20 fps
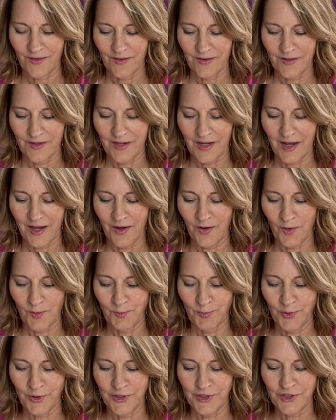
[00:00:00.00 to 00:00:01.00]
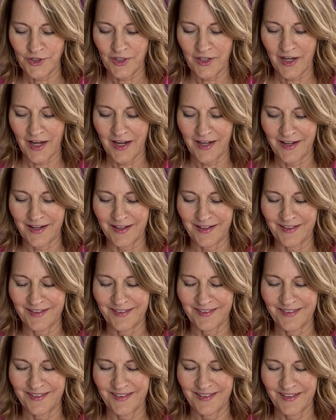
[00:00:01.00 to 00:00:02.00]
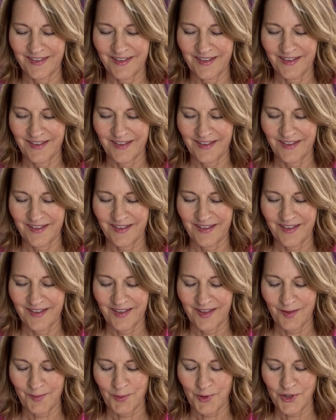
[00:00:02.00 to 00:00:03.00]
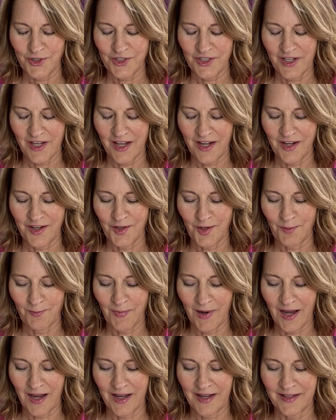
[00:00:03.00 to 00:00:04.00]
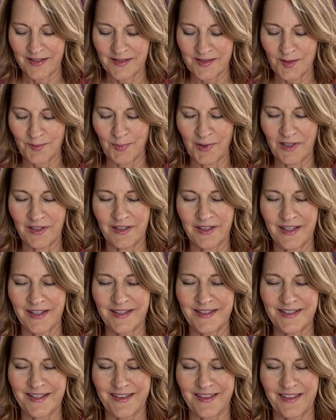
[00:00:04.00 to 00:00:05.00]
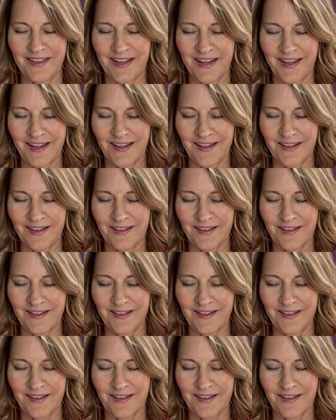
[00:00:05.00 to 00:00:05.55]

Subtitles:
And now appreciating your mind's ability to think,